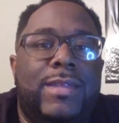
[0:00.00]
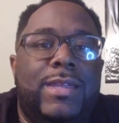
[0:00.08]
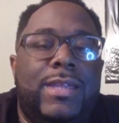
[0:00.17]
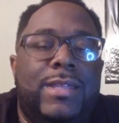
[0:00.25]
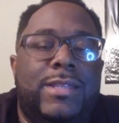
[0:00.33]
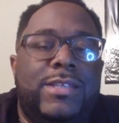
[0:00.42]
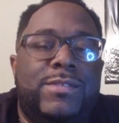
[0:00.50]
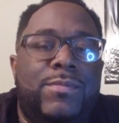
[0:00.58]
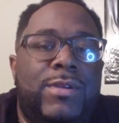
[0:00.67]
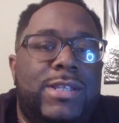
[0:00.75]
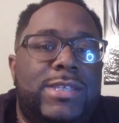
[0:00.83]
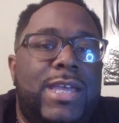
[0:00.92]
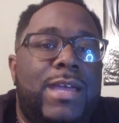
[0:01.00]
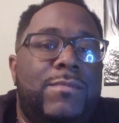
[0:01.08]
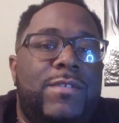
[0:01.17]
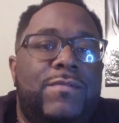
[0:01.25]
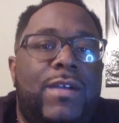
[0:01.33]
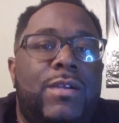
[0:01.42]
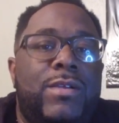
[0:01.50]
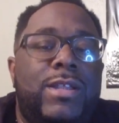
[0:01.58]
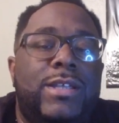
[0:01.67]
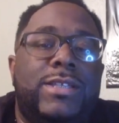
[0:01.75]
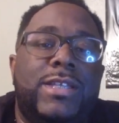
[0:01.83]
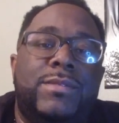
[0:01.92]
at this point in time, you've
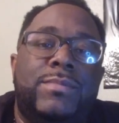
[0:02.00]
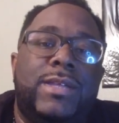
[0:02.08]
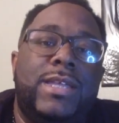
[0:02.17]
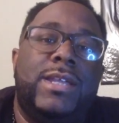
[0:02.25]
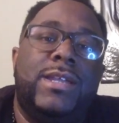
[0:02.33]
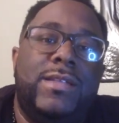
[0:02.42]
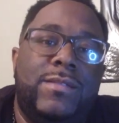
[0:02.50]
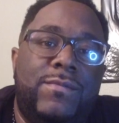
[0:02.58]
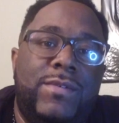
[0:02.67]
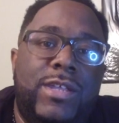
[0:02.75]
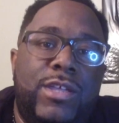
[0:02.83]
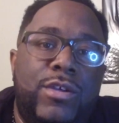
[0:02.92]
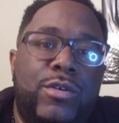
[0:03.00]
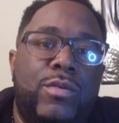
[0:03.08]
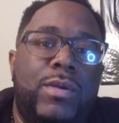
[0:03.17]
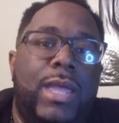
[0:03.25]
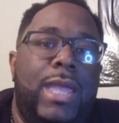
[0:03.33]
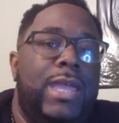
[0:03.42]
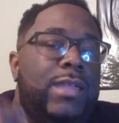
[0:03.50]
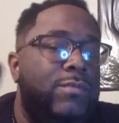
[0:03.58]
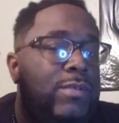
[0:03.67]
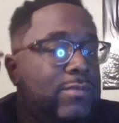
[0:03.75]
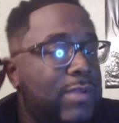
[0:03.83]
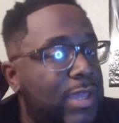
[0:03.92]
already looked at the beginning of the video
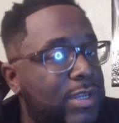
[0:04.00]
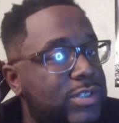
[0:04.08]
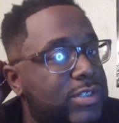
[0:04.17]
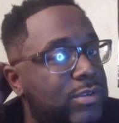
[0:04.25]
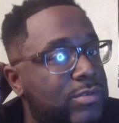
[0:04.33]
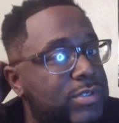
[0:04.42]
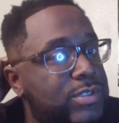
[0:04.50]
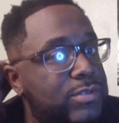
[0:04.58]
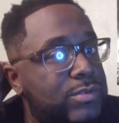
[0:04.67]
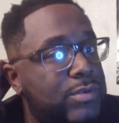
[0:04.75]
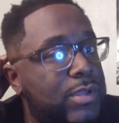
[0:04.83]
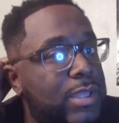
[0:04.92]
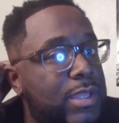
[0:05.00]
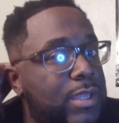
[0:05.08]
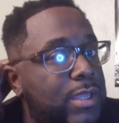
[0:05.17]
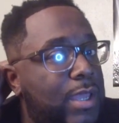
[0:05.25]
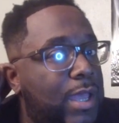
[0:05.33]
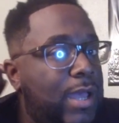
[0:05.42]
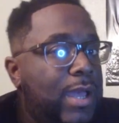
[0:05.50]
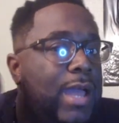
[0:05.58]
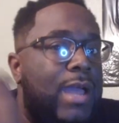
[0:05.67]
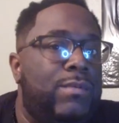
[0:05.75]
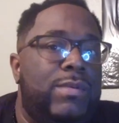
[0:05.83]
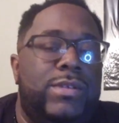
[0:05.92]
and we've kind of showed you
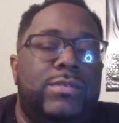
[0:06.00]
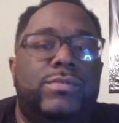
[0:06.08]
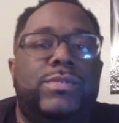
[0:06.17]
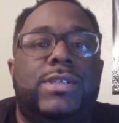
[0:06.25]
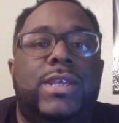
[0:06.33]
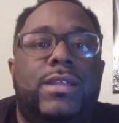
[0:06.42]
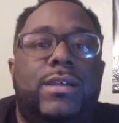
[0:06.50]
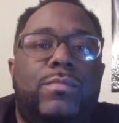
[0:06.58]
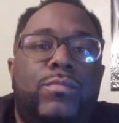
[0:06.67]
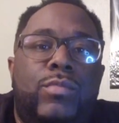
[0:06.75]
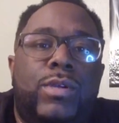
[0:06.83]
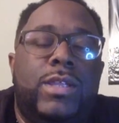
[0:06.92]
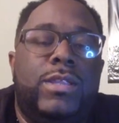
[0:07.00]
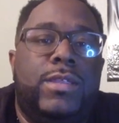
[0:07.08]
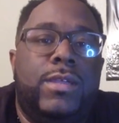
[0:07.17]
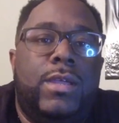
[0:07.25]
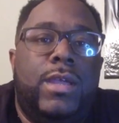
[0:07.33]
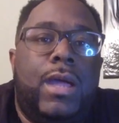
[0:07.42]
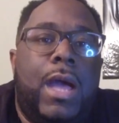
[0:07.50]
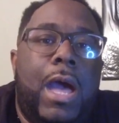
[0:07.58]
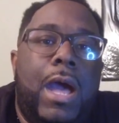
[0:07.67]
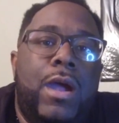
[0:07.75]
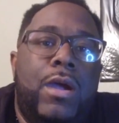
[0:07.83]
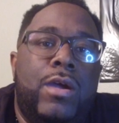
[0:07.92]
how we do set up with
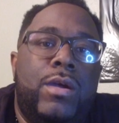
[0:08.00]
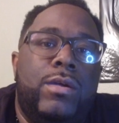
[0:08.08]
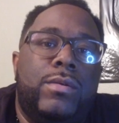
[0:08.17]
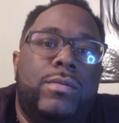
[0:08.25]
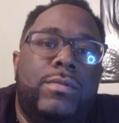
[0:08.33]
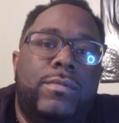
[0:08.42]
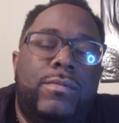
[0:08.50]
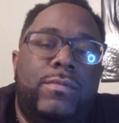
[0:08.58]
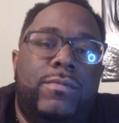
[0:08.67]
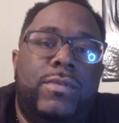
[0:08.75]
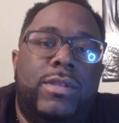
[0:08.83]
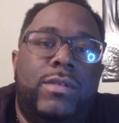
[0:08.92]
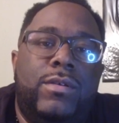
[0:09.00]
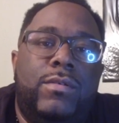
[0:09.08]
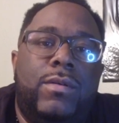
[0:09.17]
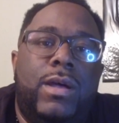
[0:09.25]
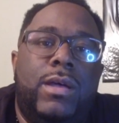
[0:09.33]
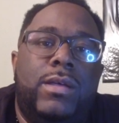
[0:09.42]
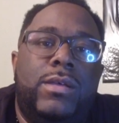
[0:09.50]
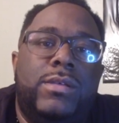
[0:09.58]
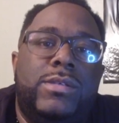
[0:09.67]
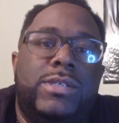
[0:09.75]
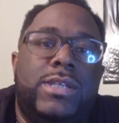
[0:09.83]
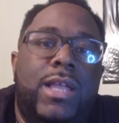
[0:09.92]
our video
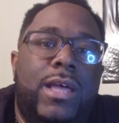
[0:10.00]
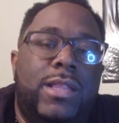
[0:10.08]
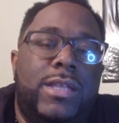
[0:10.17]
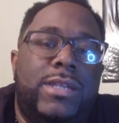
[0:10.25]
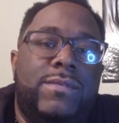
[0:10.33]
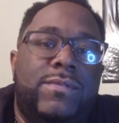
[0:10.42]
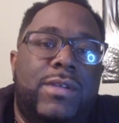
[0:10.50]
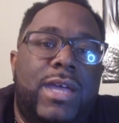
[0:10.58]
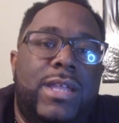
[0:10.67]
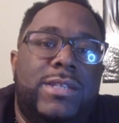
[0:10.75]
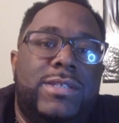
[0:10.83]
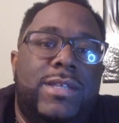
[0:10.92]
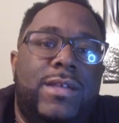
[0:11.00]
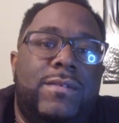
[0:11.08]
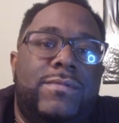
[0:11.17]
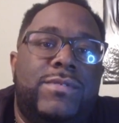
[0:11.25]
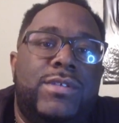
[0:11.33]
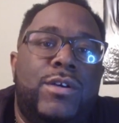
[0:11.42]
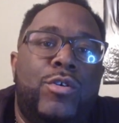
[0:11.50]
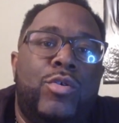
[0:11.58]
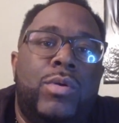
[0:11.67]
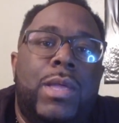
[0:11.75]
walls and all that different kind of stuff. So